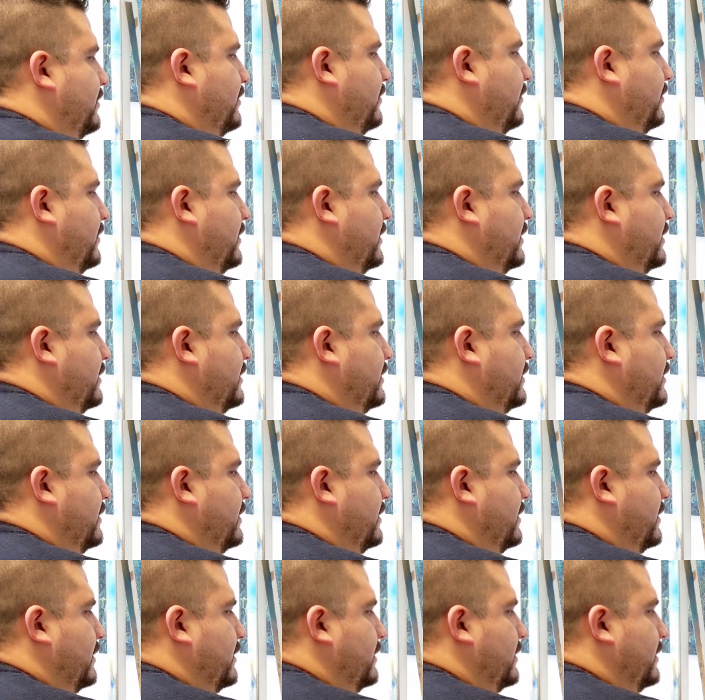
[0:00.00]
to it.
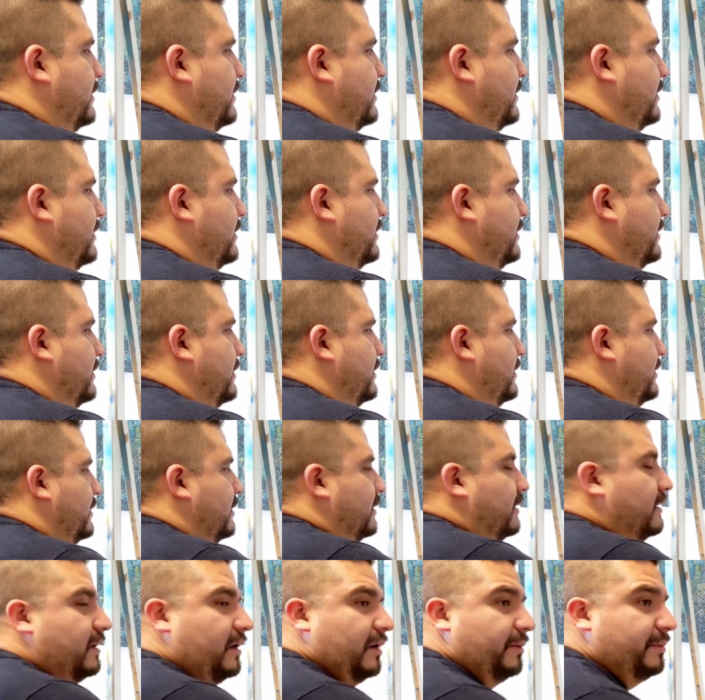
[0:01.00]

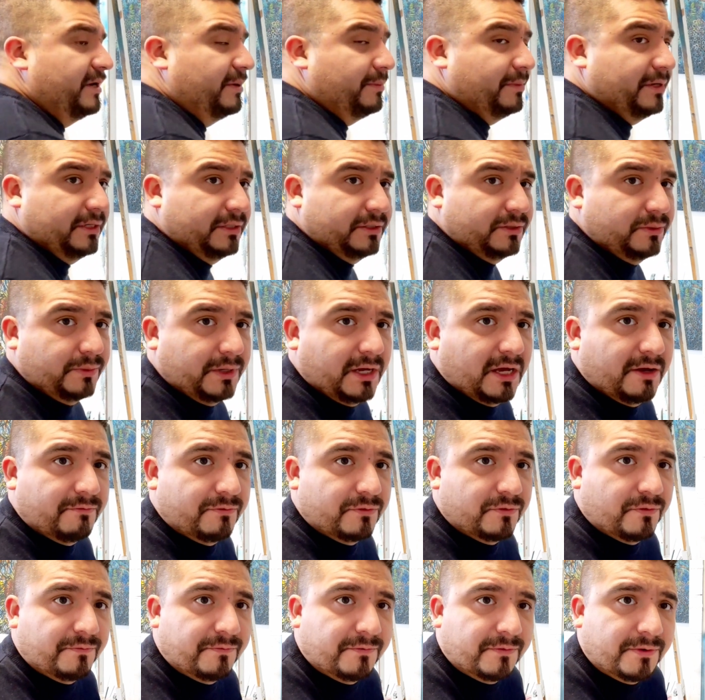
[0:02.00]
How many minutes do we have
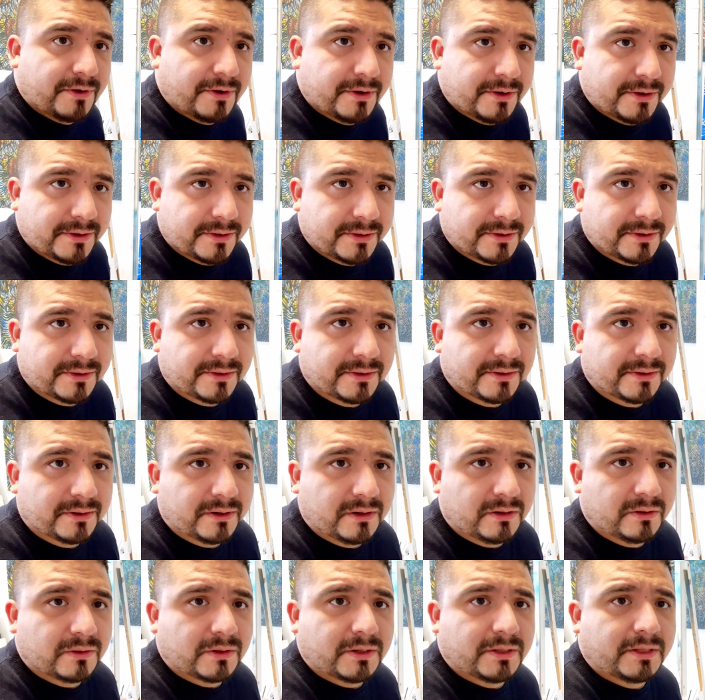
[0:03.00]
so far? Oh,
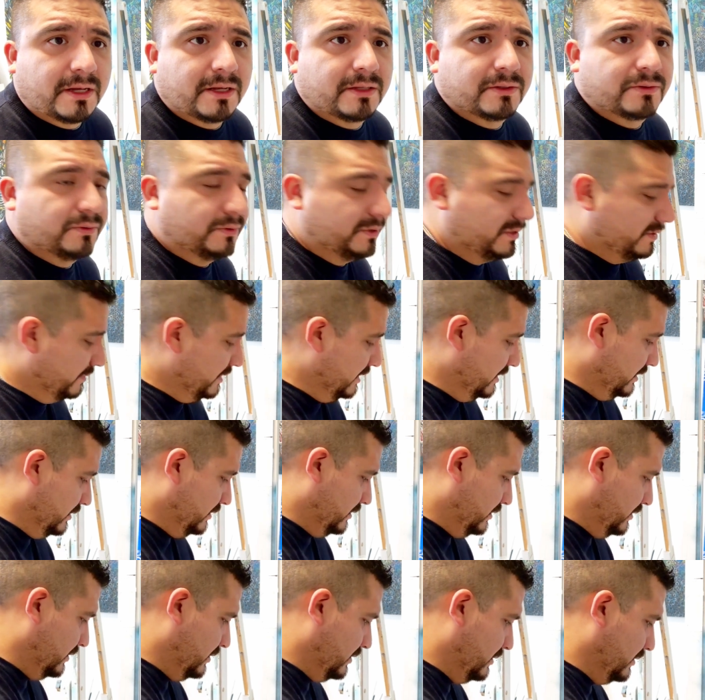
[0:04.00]
look at that, 20
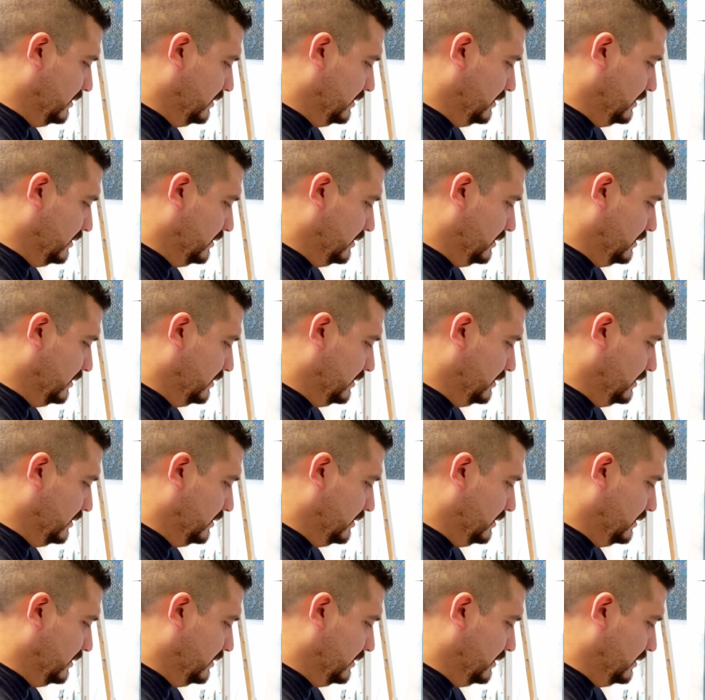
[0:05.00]
minutes.